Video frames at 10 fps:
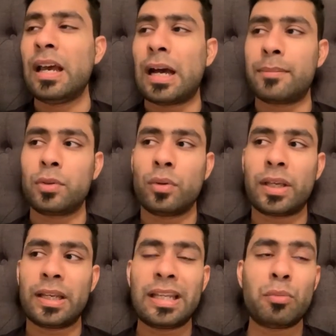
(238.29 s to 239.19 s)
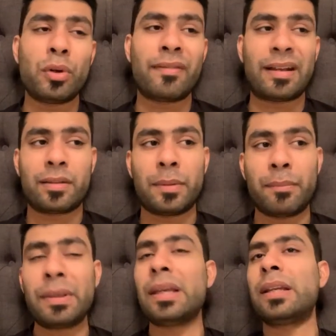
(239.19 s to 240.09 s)
I'm talking, he would have had to be
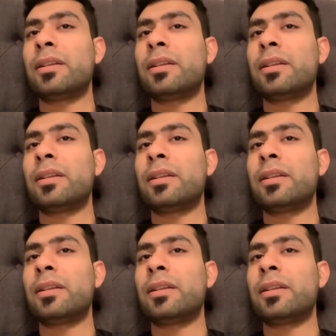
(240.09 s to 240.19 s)
beaten